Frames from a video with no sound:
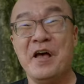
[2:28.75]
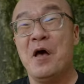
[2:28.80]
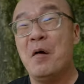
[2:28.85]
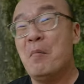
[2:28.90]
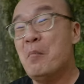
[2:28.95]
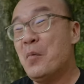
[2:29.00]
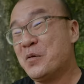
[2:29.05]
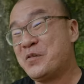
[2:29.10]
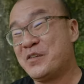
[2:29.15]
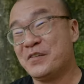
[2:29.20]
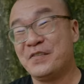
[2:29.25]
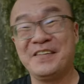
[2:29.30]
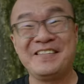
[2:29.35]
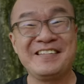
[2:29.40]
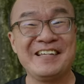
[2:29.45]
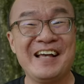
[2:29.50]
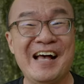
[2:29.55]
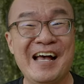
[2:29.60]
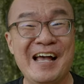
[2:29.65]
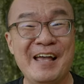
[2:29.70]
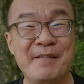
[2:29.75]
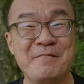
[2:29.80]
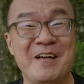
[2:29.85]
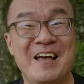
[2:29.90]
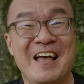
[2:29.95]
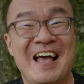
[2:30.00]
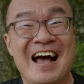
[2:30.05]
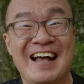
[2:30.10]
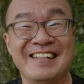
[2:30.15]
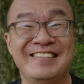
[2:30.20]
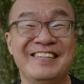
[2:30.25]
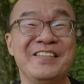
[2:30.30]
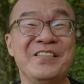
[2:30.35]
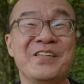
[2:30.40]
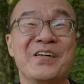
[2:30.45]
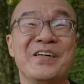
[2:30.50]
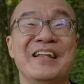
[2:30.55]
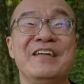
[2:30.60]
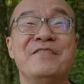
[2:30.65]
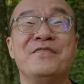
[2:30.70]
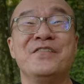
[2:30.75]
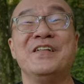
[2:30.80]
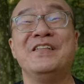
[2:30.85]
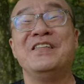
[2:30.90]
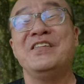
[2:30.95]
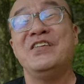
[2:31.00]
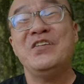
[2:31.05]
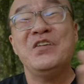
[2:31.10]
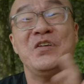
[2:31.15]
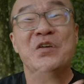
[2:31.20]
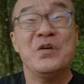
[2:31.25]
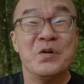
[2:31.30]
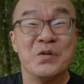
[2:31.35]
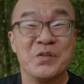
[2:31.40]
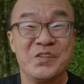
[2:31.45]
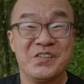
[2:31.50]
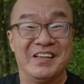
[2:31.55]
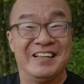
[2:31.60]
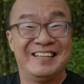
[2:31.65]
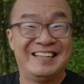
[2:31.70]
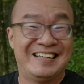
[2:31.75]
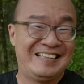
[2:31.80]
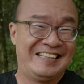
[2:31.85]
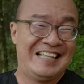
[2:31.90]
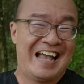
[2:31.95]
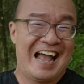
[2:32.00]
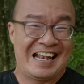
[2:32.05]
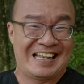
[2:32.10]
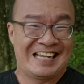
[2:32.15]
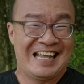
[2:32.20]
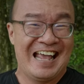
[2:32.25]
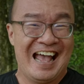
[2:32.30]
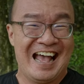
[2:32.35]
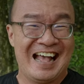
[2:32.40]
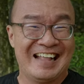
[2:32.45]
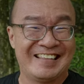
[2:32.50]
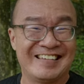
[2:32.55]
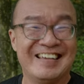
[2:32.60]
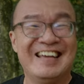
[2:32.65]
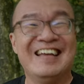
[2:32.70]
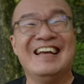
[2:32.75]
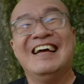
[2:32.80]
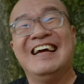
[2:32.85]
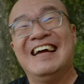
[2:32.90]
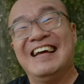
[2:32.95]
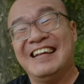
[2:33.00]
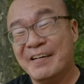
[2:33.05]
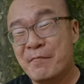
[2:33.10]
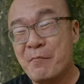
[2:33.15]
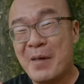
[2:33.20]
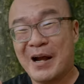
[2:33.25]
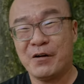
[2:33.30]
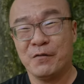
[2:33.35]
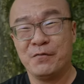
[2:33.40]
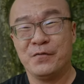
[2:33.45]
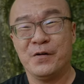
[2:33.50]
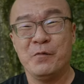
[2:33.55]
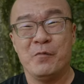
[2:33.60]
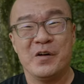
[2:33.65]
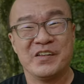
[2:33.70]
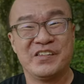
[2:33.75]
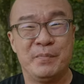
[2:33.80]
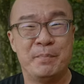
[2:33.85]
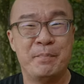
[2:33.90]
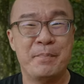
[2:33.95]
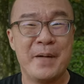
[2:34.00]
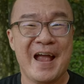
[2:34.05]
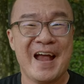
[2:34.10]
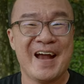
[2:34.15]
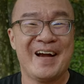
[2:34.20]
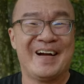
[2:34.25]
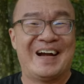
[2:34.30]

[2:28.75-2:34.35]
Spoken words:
most of the time I did not even use the dead cat. The microphone was bare